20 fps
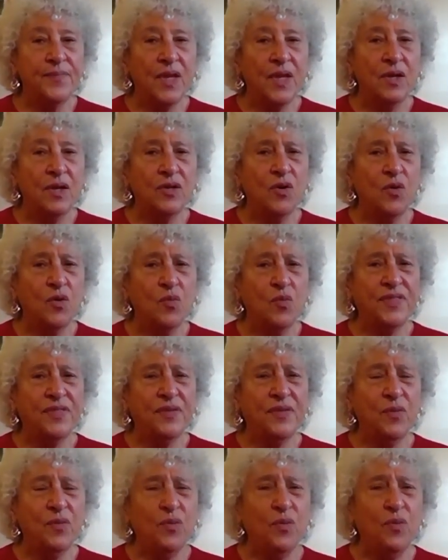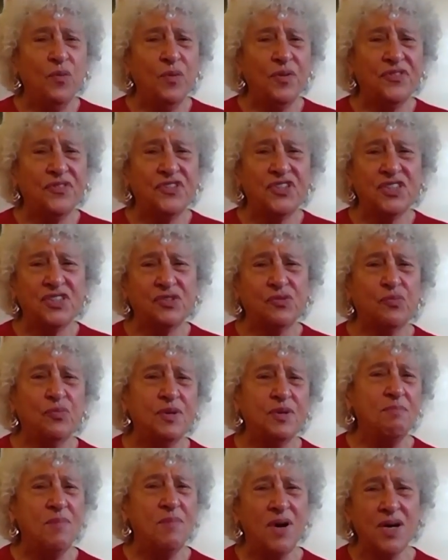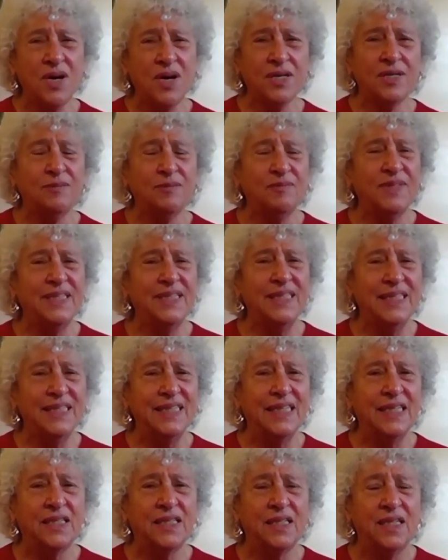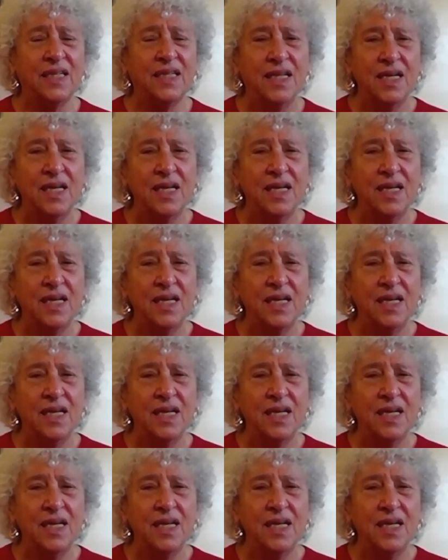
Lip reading: with just remarkably little